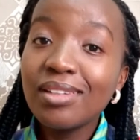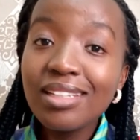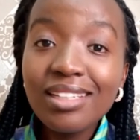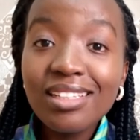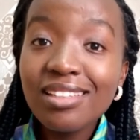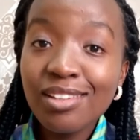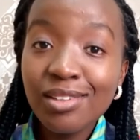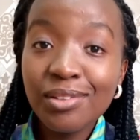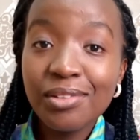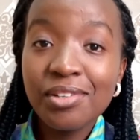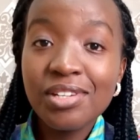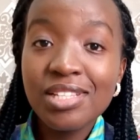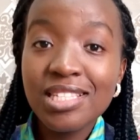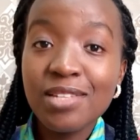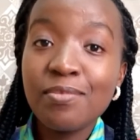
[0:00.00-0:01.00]

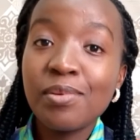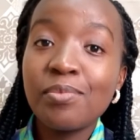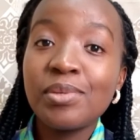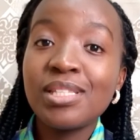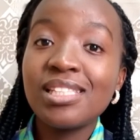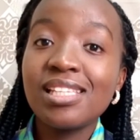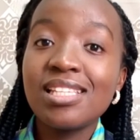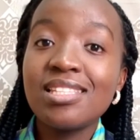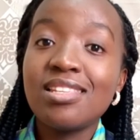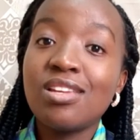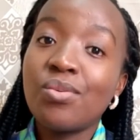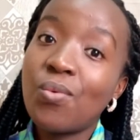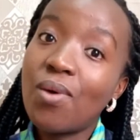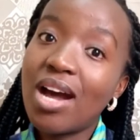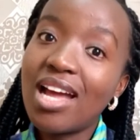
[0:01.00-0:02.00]
because the Bible says
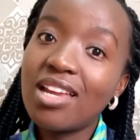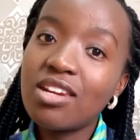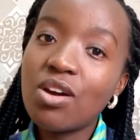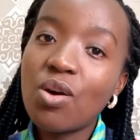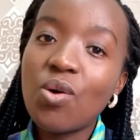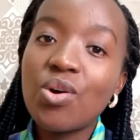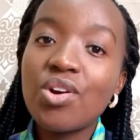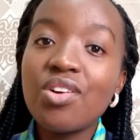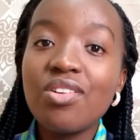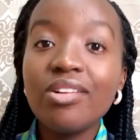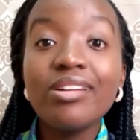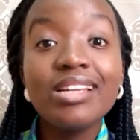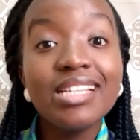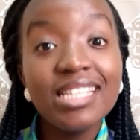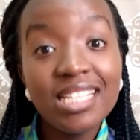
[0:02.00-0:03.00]
in word or
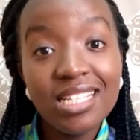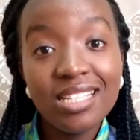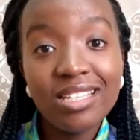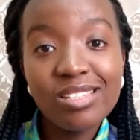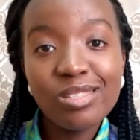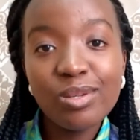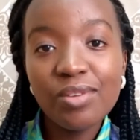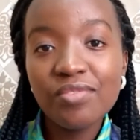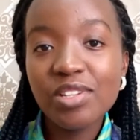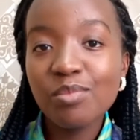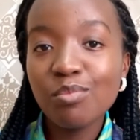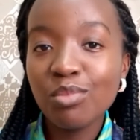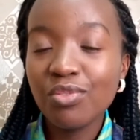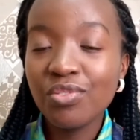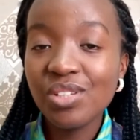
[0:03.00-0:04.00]
deed. So even
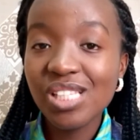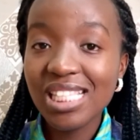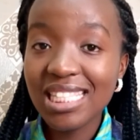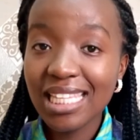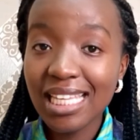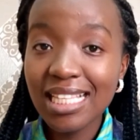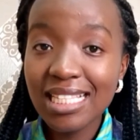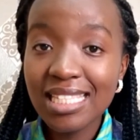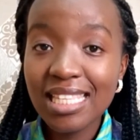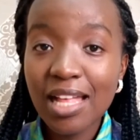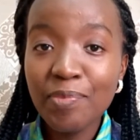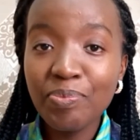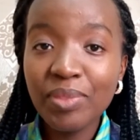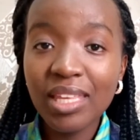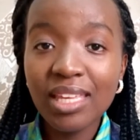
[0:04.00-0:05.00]
before saying
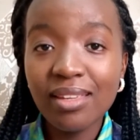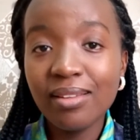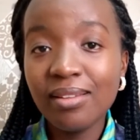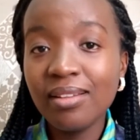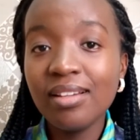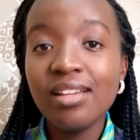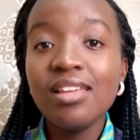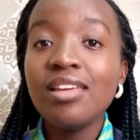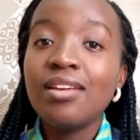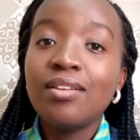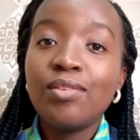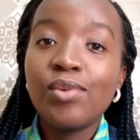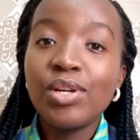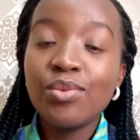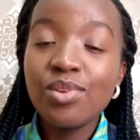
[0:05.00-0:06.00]
something,
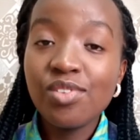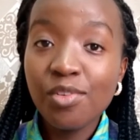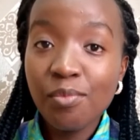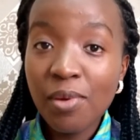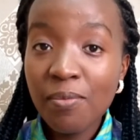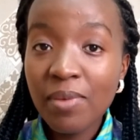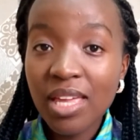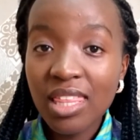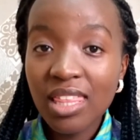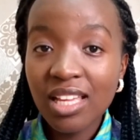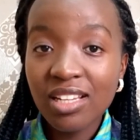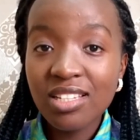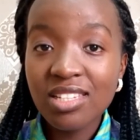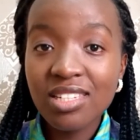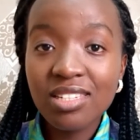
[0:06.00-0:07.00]
when we remember
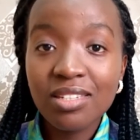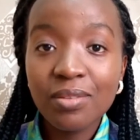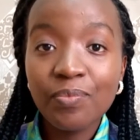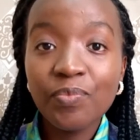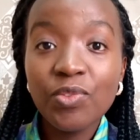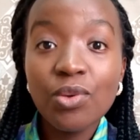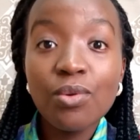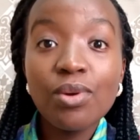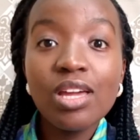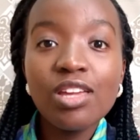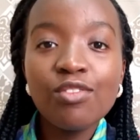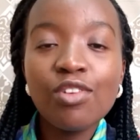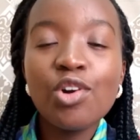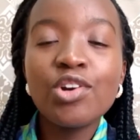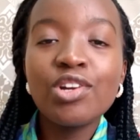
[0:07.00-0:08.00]
that,
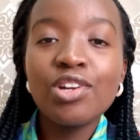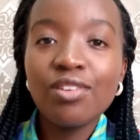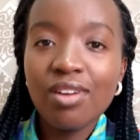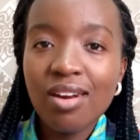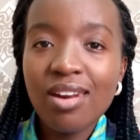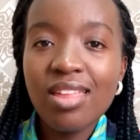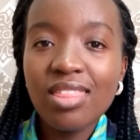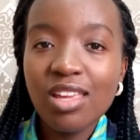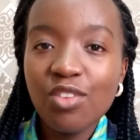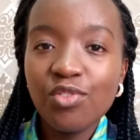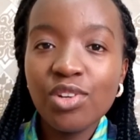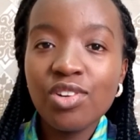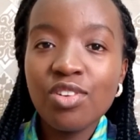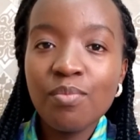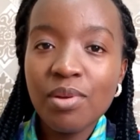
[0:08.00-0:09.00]
if we
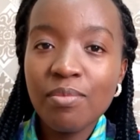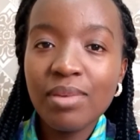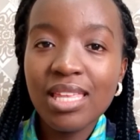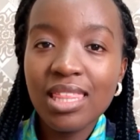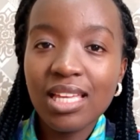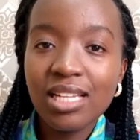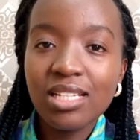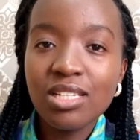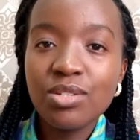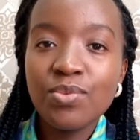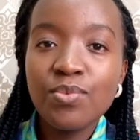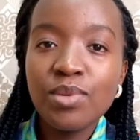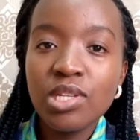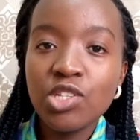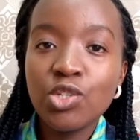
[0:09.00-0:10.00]
remember that
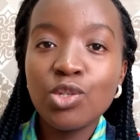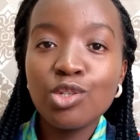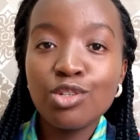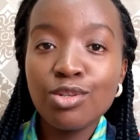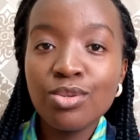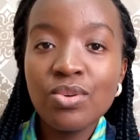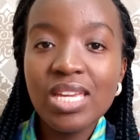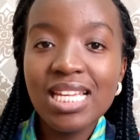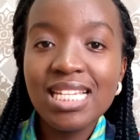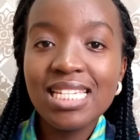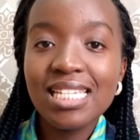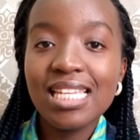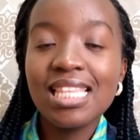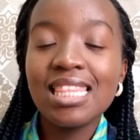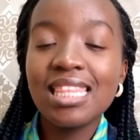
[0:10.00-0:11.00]
we should do it
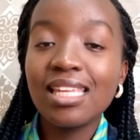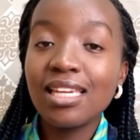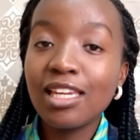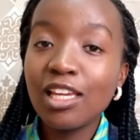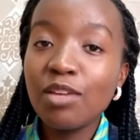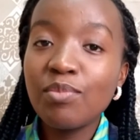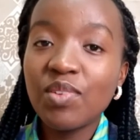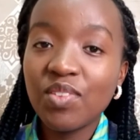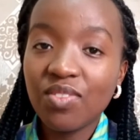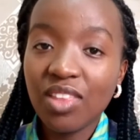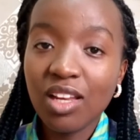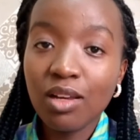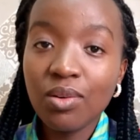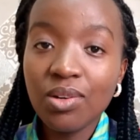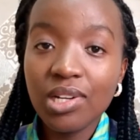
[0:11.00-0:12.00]
in the name of the
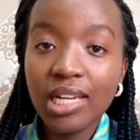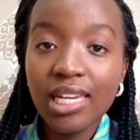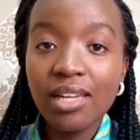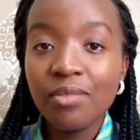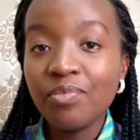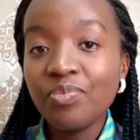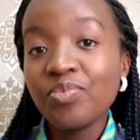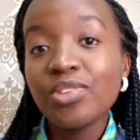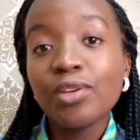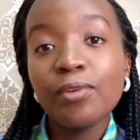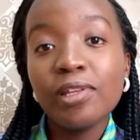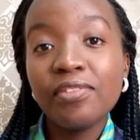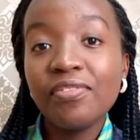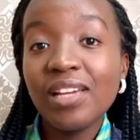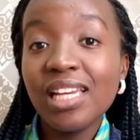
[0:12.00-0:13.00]
Lord, we
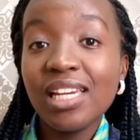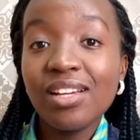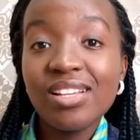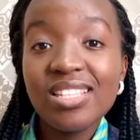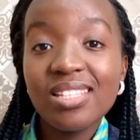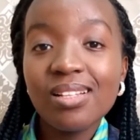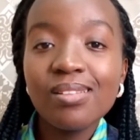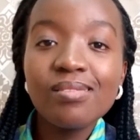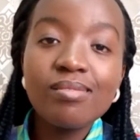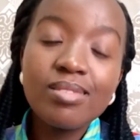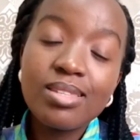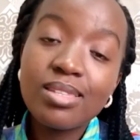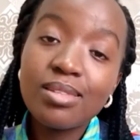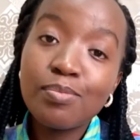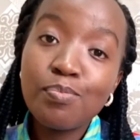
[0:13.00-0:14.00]
find
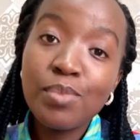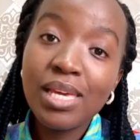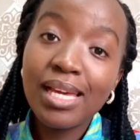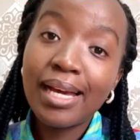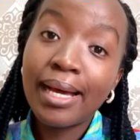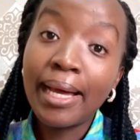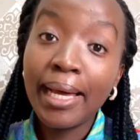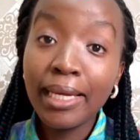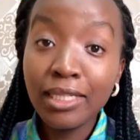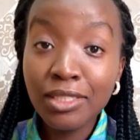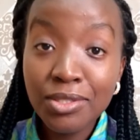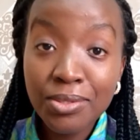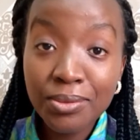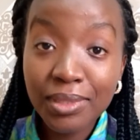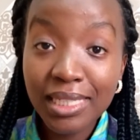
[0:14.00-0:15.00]
ourselves being kind
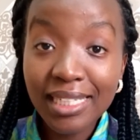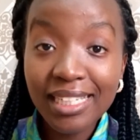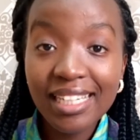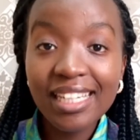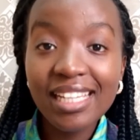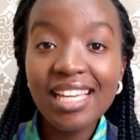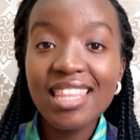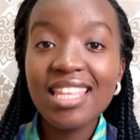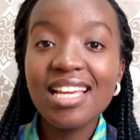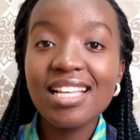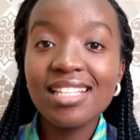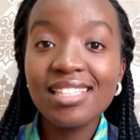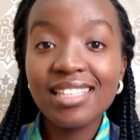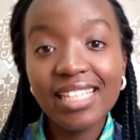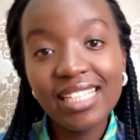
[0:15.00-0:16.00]
to one another,
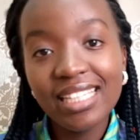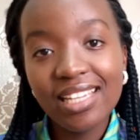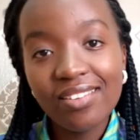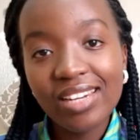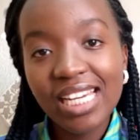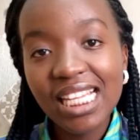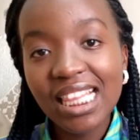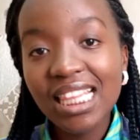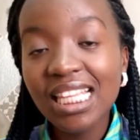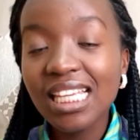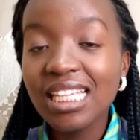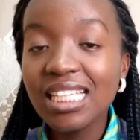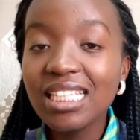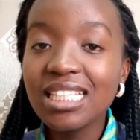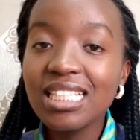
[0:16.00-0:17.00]
saying the right
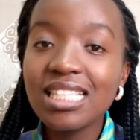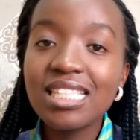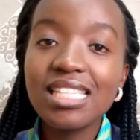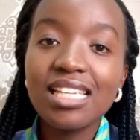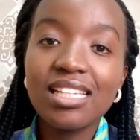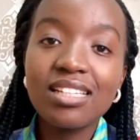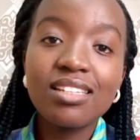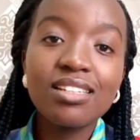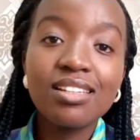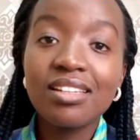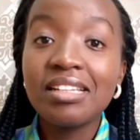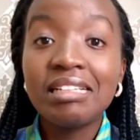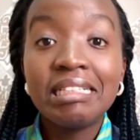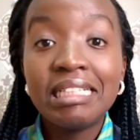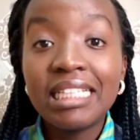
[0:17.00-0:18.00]
things, and
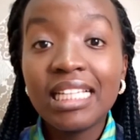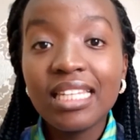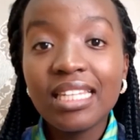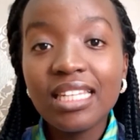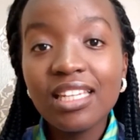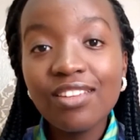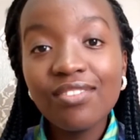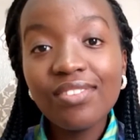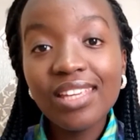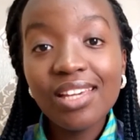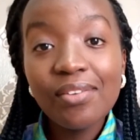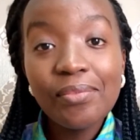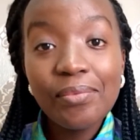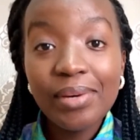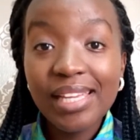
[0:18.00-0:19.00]

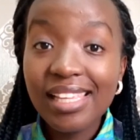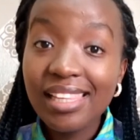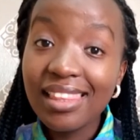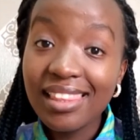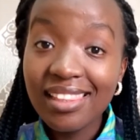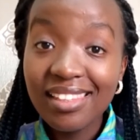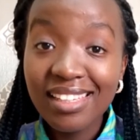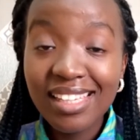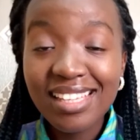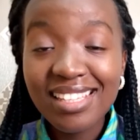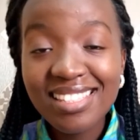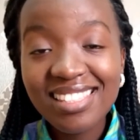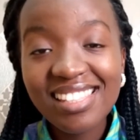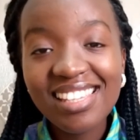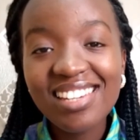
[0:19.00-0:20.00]
living well
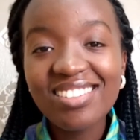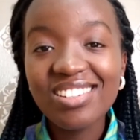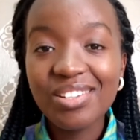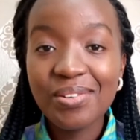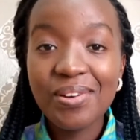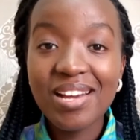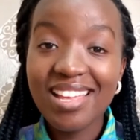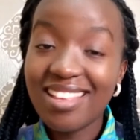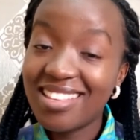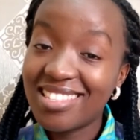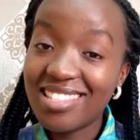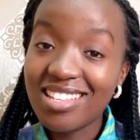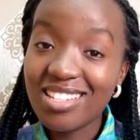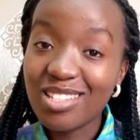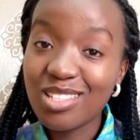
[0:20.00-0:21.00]
as He requires
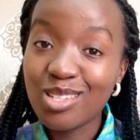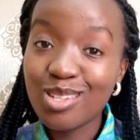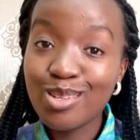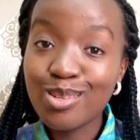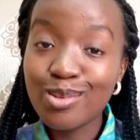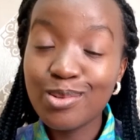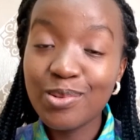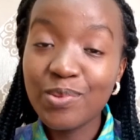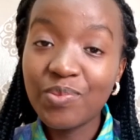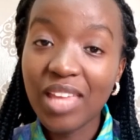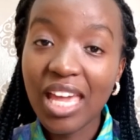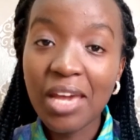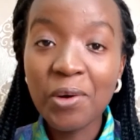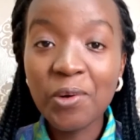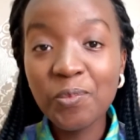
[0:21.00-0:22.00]
us to. I
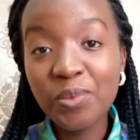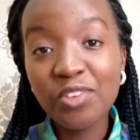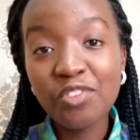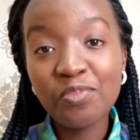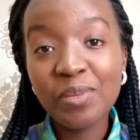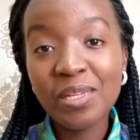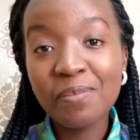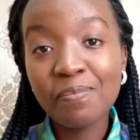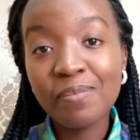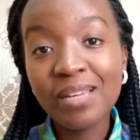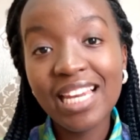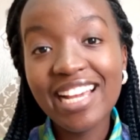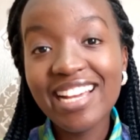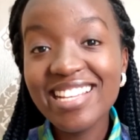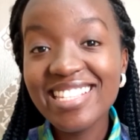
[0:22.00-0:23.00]
hope you've been
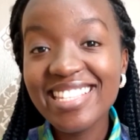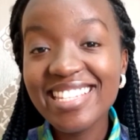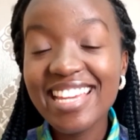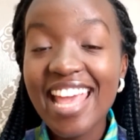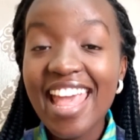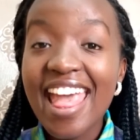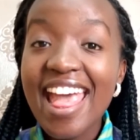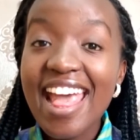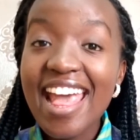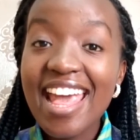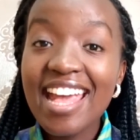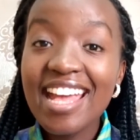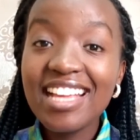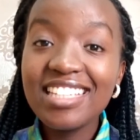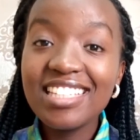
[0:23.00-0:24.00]
blessed.
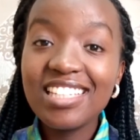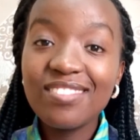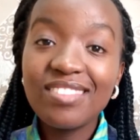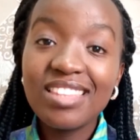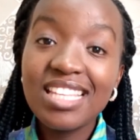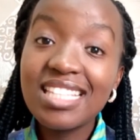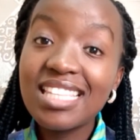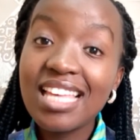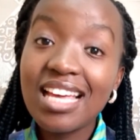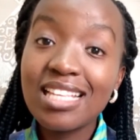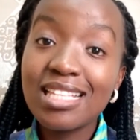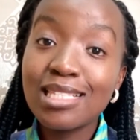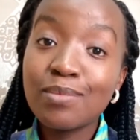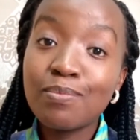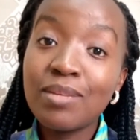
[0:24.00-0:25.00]
And if this
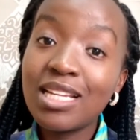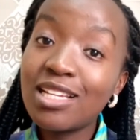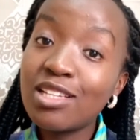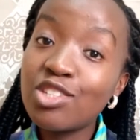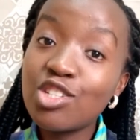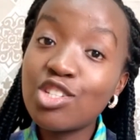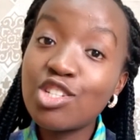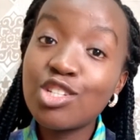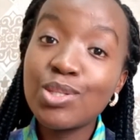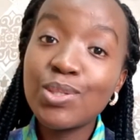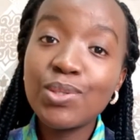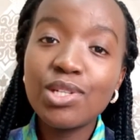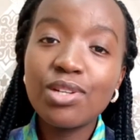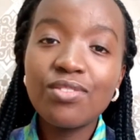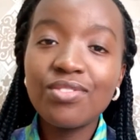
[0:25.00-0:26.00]
has blessed you,
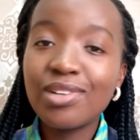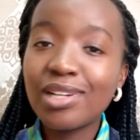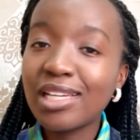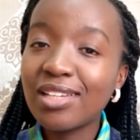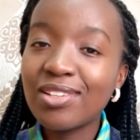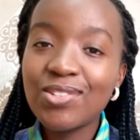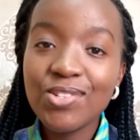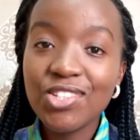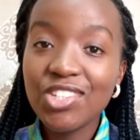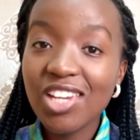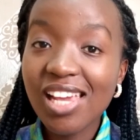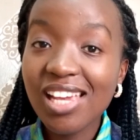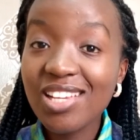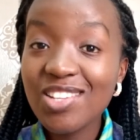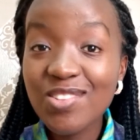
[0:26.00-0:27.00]
don't forget to share
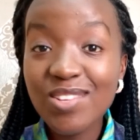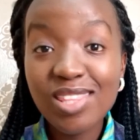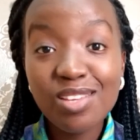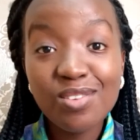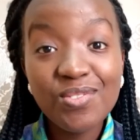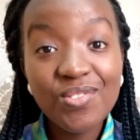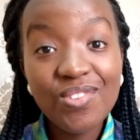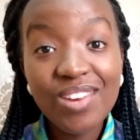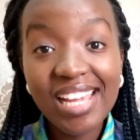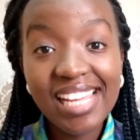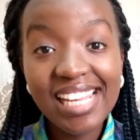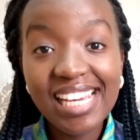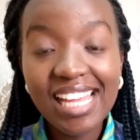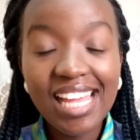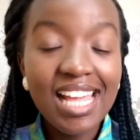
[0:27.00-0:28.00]
it with a friend,